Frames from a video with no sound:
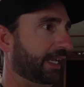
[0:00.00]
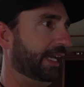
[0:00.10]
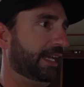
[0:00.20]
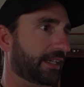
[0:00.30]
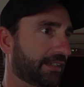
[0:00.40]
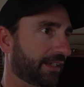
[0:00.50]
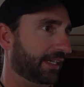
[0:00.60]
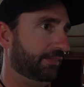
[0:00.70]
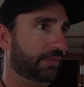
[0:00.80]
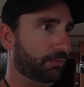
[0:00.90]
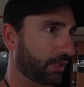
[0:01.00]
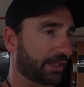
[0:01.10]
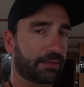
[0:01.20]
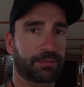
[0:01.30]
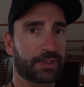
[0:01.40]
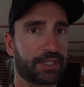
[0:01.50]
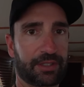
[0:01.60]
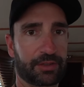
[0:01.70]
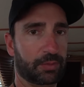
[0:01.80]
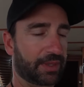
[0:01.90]
and I've run them for
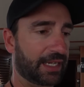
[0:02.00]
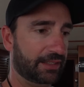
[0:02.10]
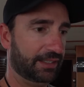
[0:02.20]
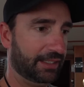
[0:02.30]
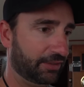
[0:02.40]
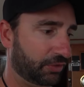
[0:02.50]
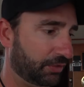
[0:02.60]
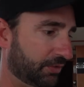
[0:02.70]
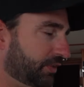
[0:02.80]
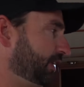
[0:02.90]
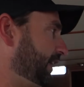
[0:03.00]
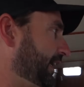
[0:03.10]
years without any issues.